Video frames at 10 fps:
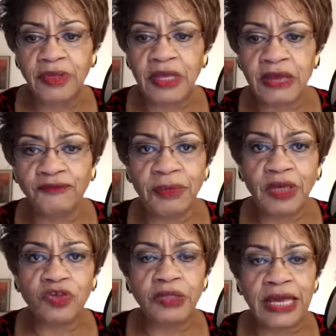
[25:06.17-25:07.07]
the
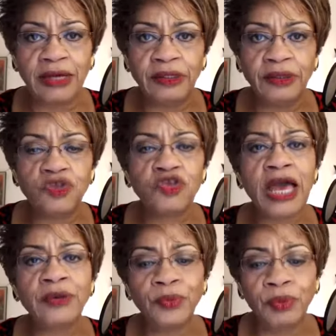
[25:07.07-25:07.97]
information down in the
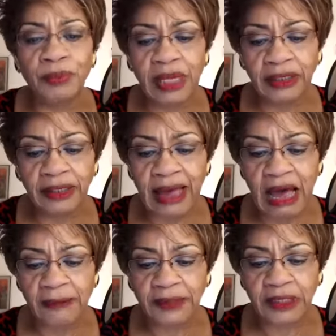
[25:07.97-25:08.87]
chat room mellody
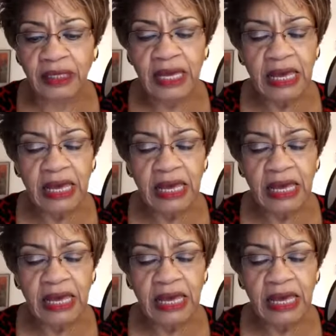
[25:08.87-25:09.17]
hobson